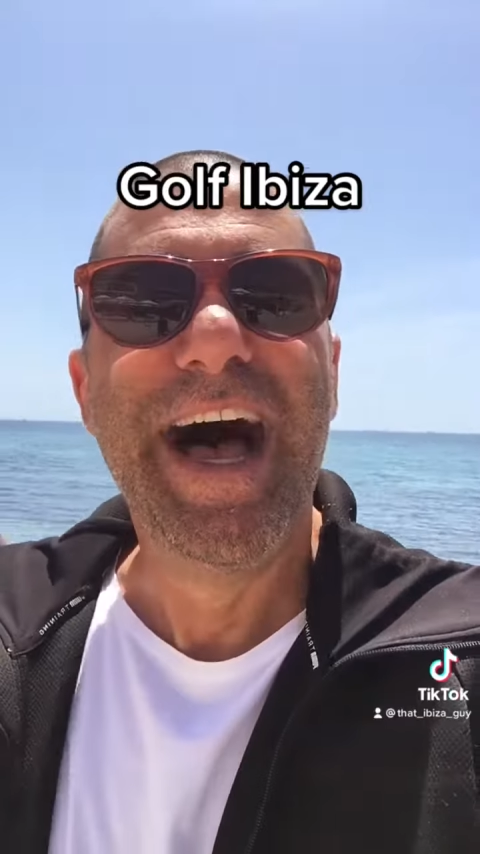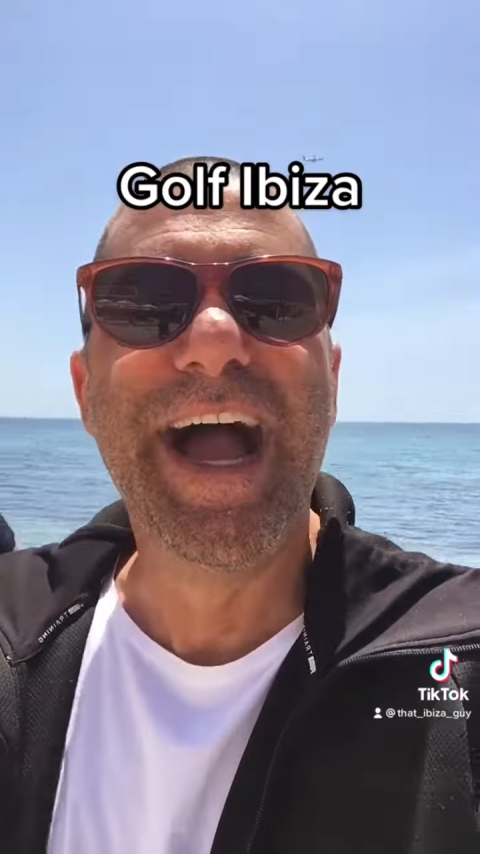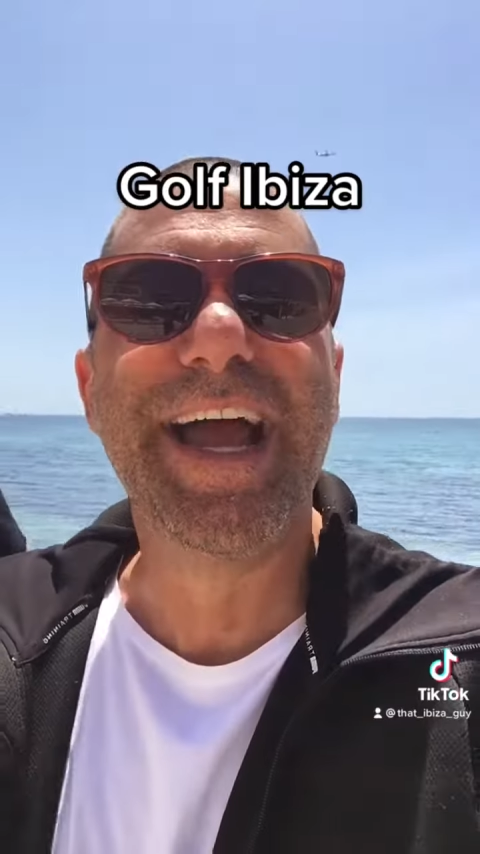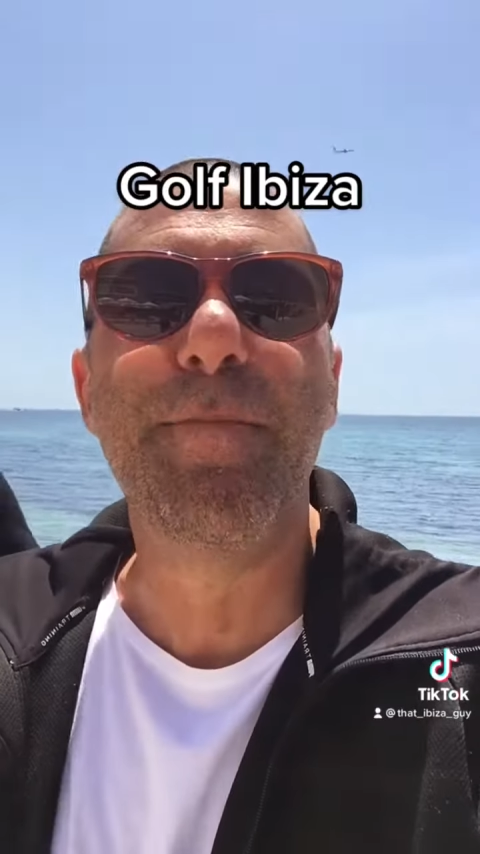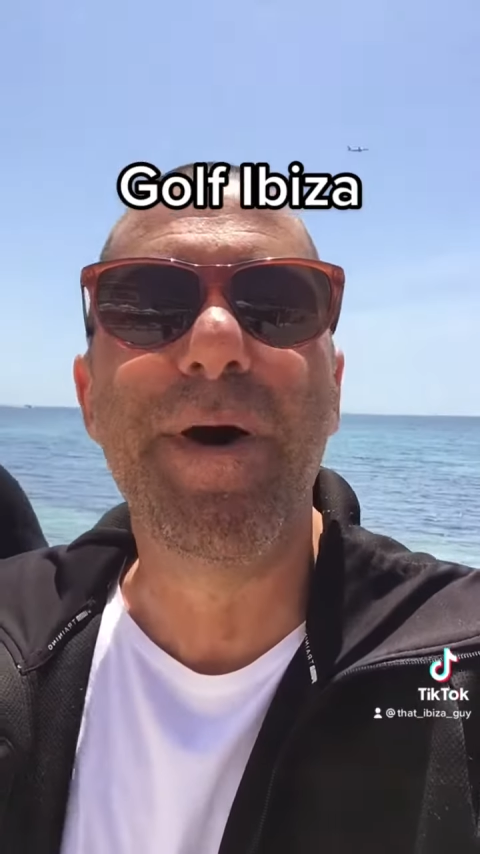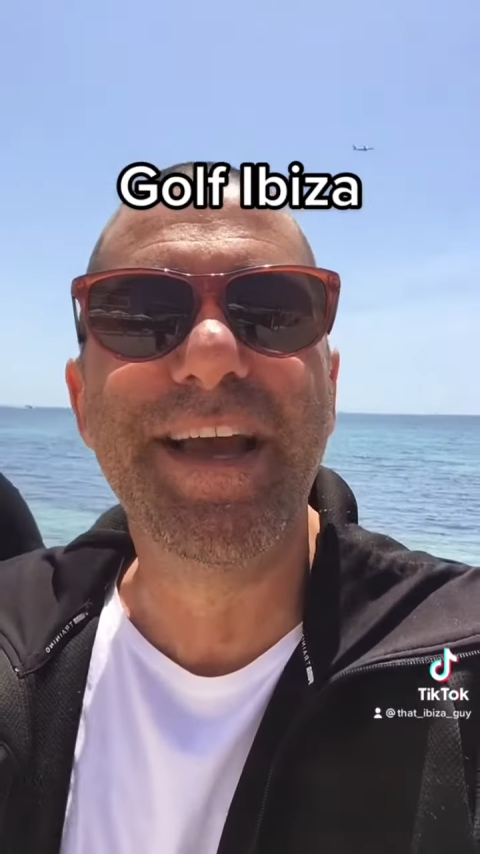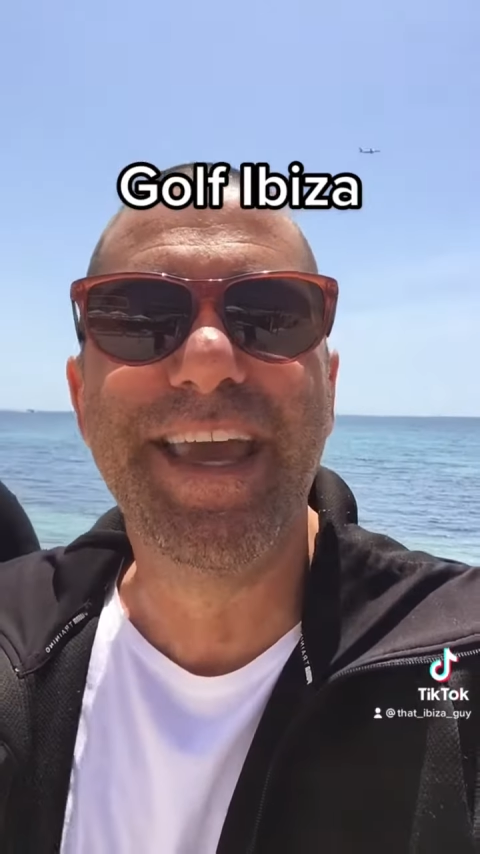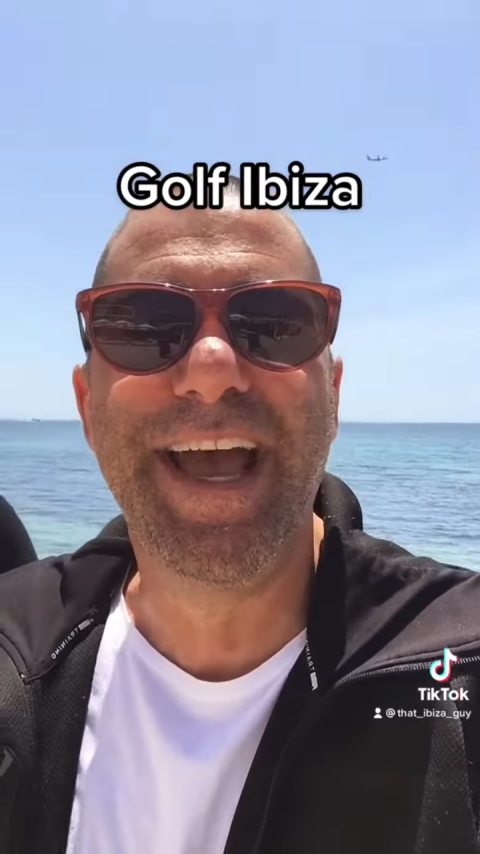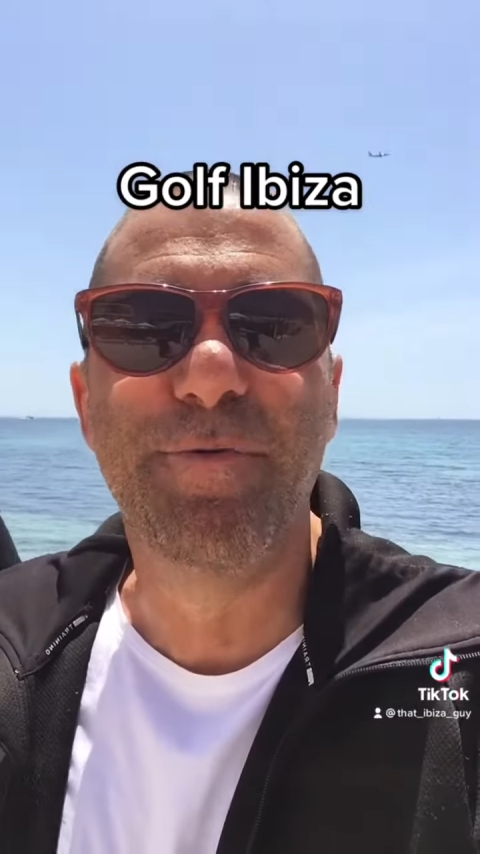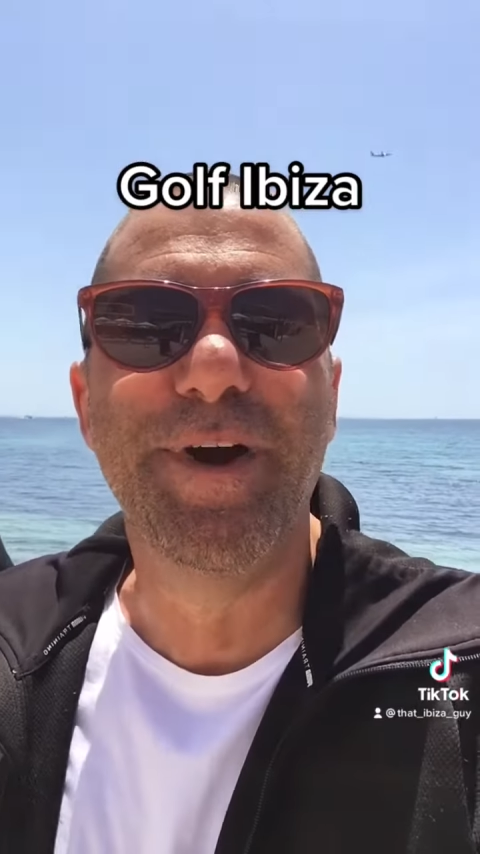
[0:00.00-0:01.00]
I got a
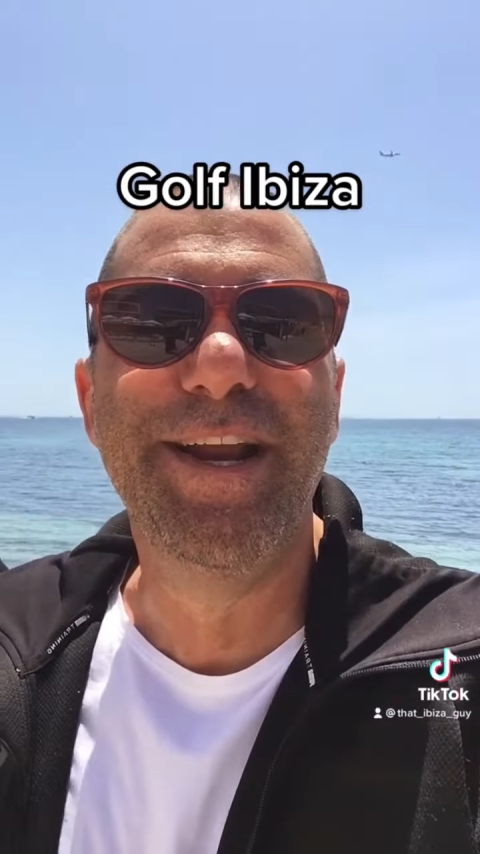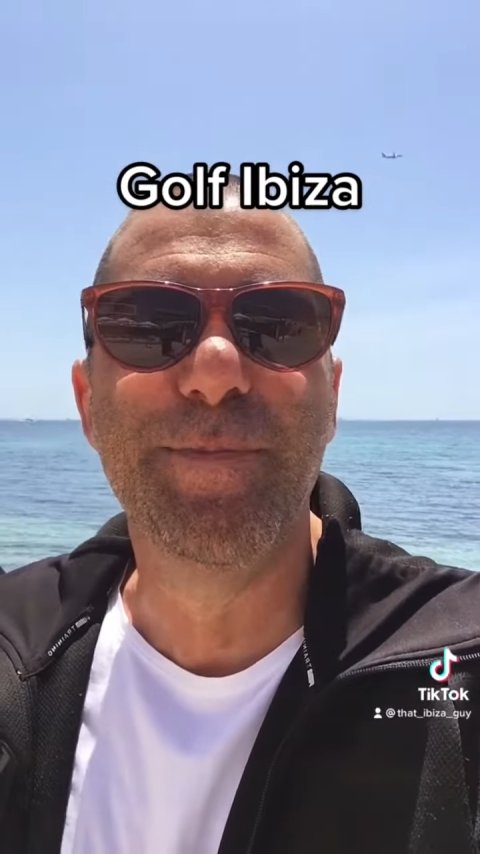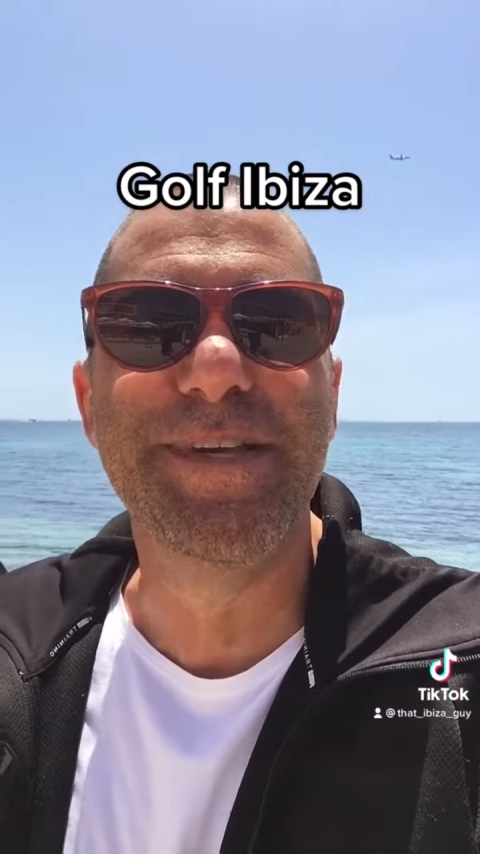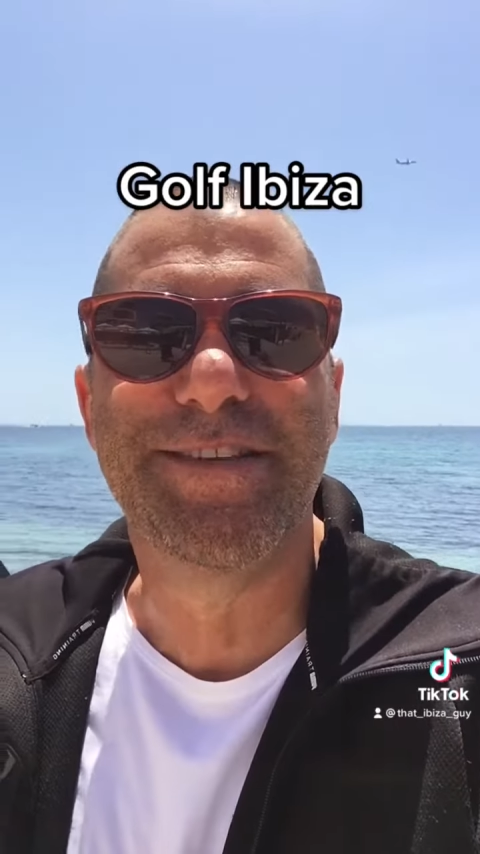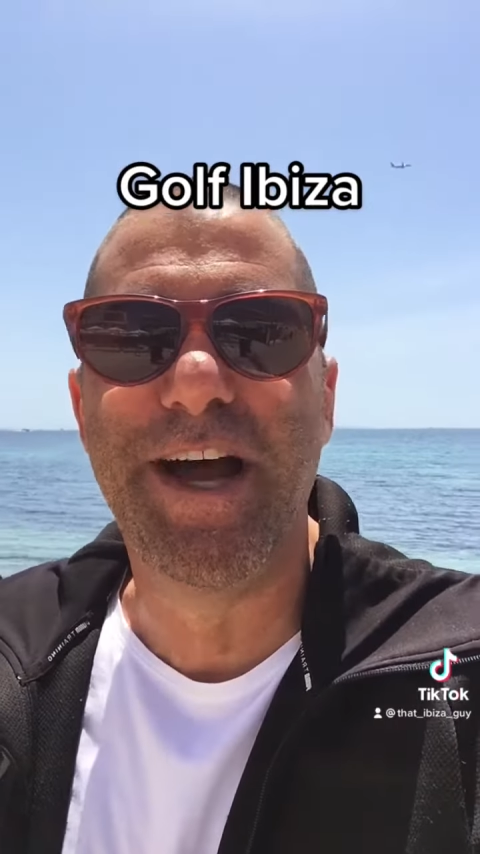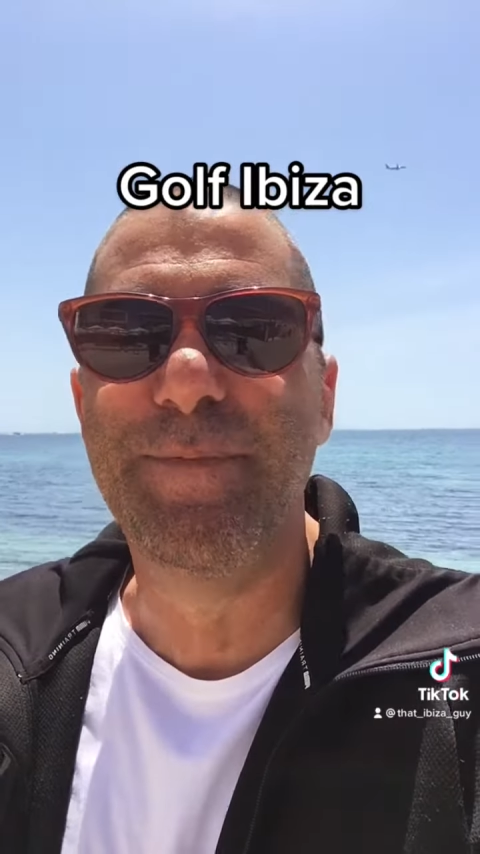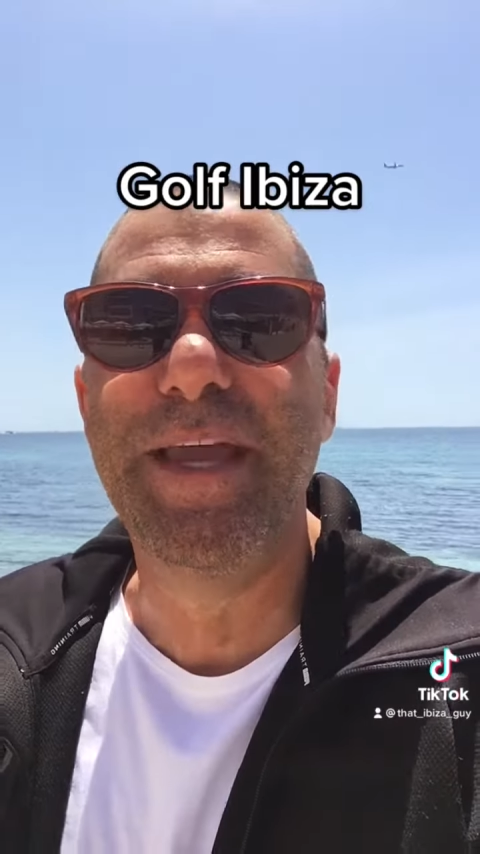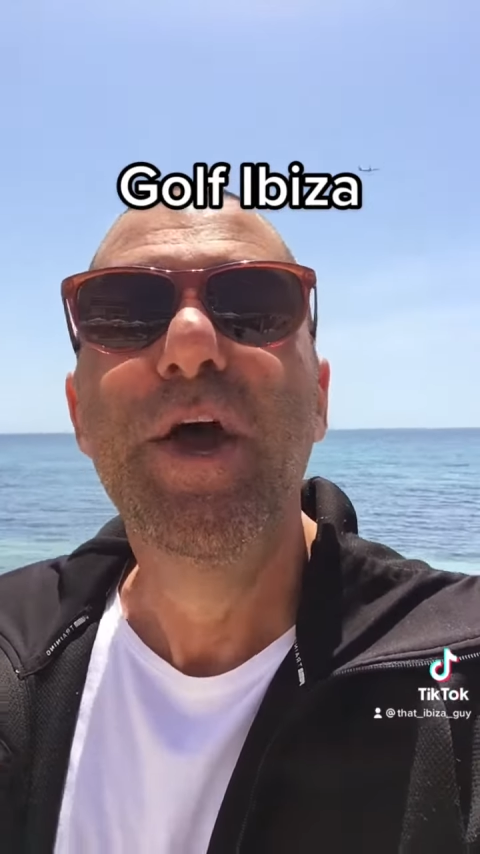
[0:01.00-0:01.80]
monkey head right here beside me